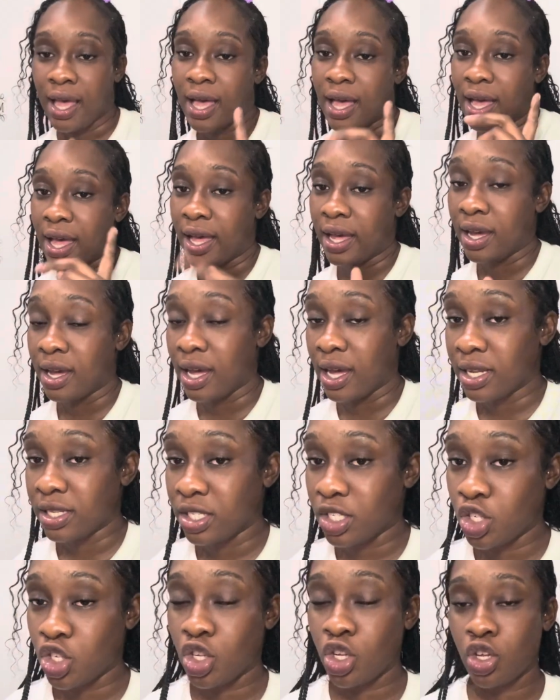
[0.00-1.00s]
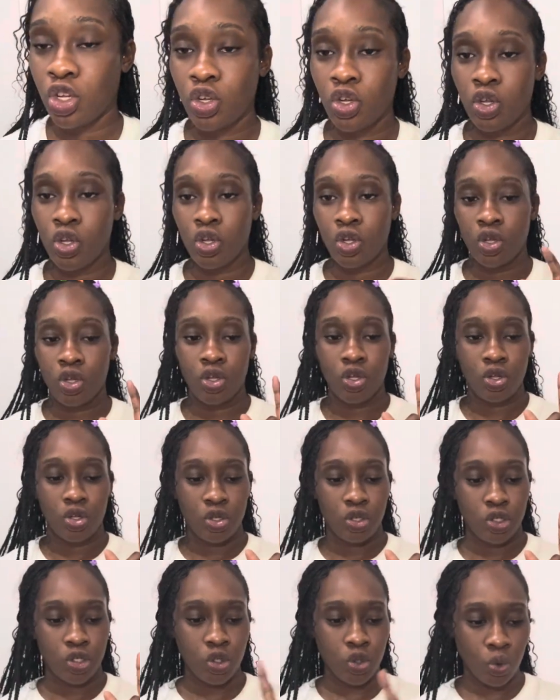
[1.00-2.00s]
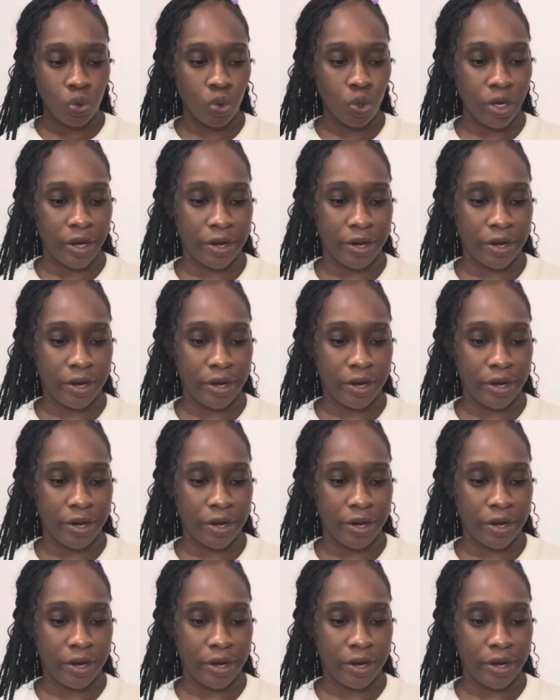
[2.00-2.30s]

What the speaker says: I got 2